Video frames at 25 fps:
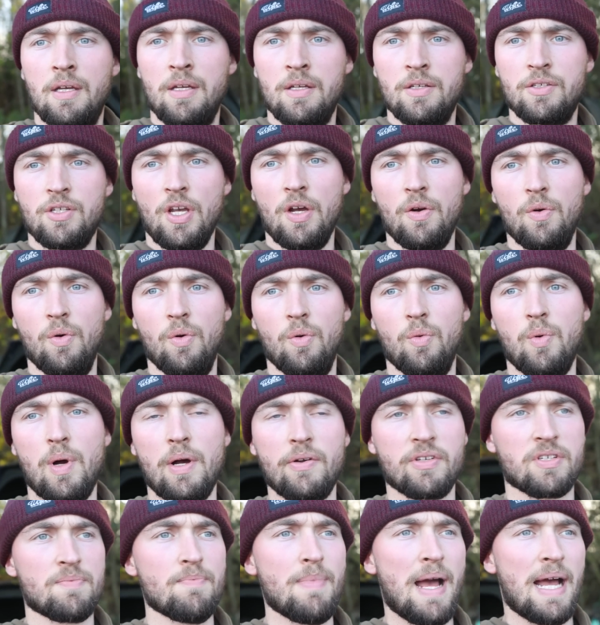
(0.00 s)
So
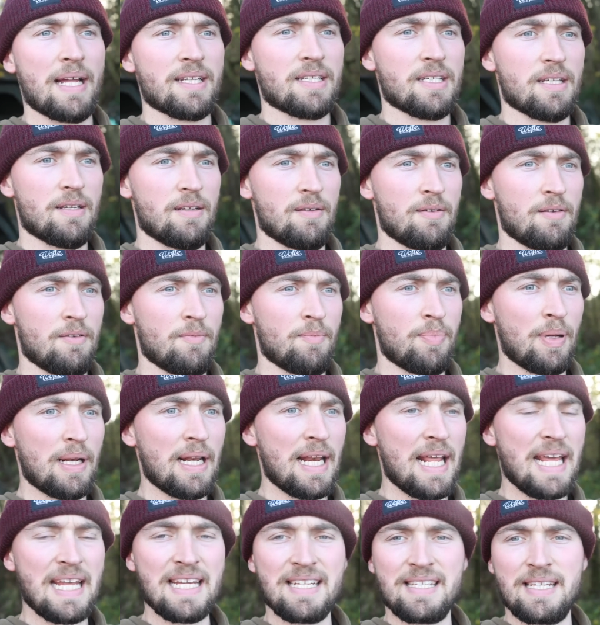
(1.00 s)
whilst Matt
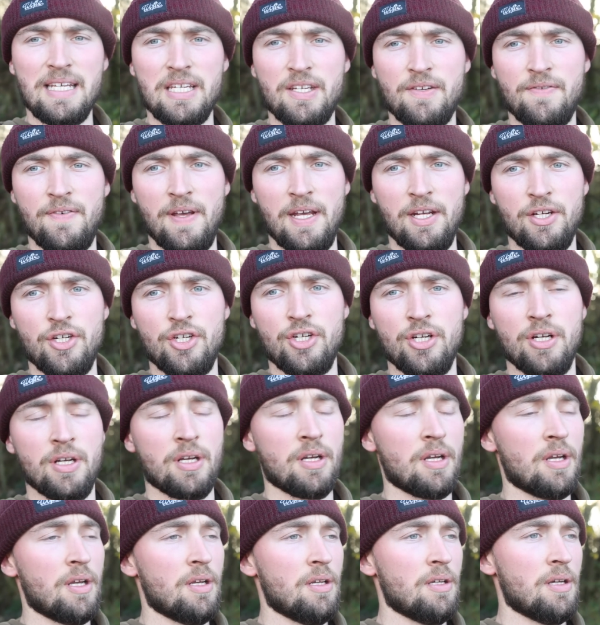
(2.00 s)
plays this fish,
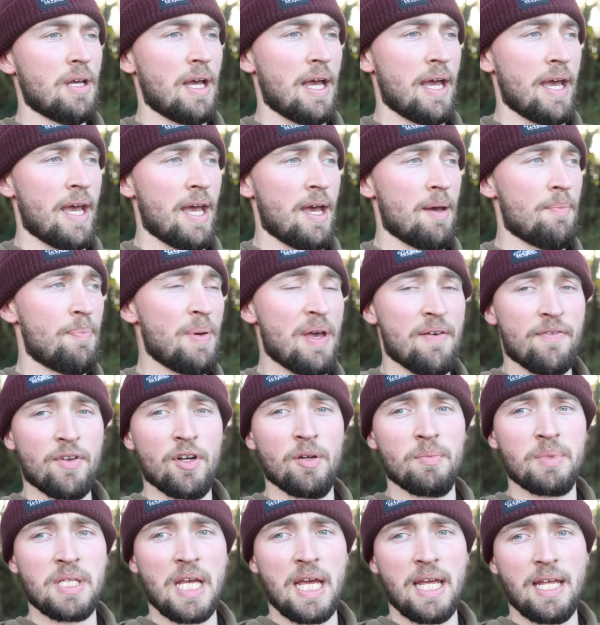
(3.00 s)
a bit of an
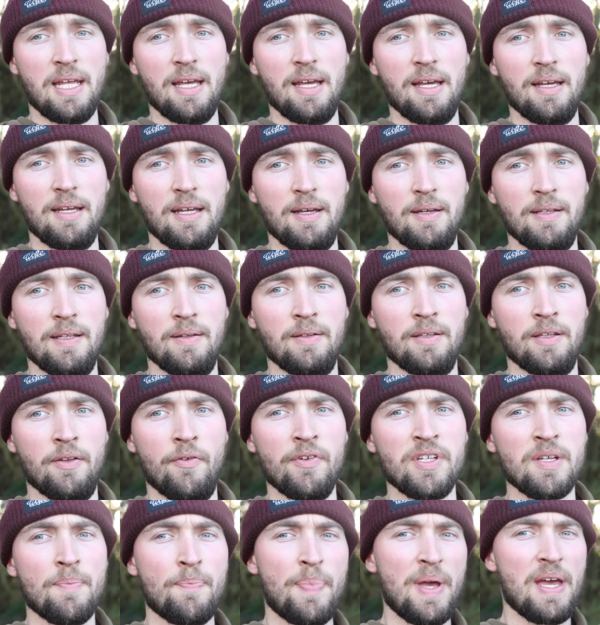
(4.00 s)
update. There
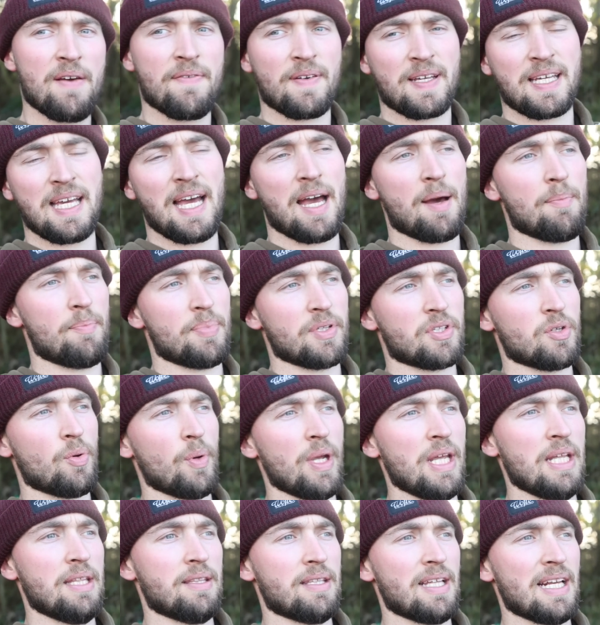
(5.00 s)
is a bit of a gap
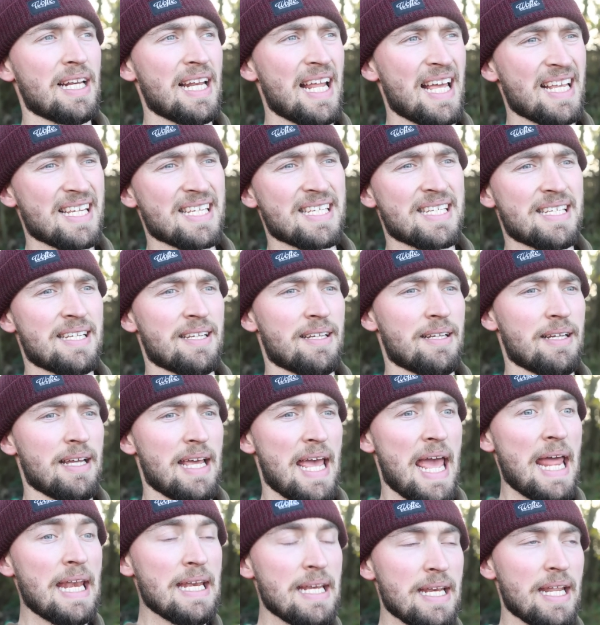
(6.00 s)
between the last
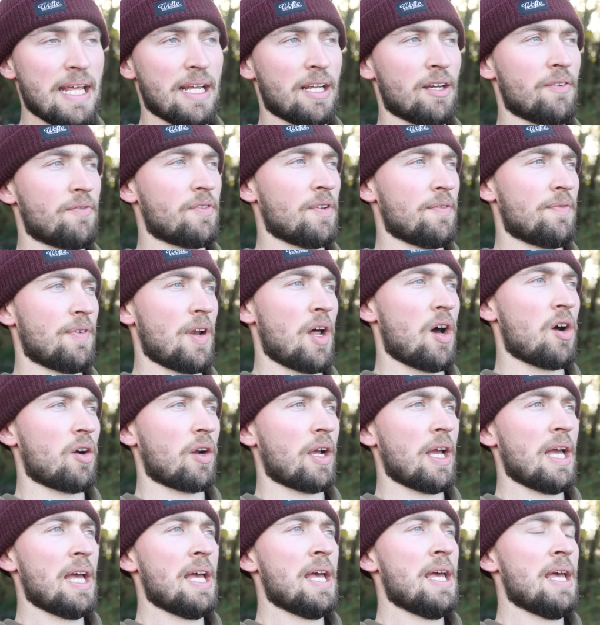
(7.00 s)
ending of the
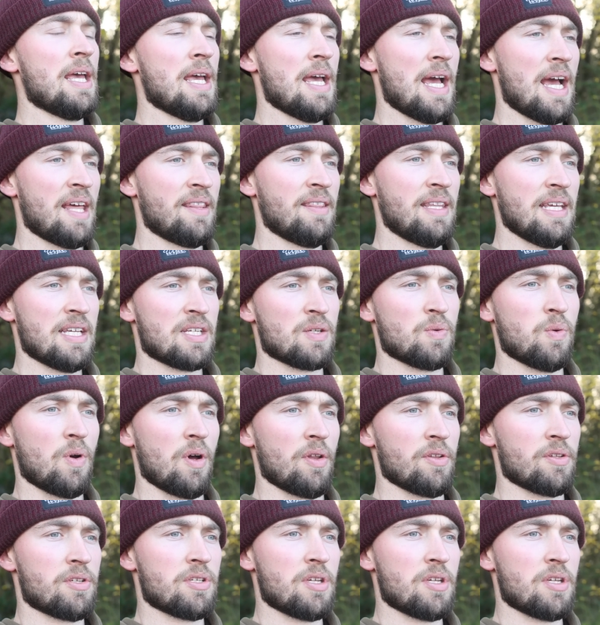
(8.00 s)
vlog and this one.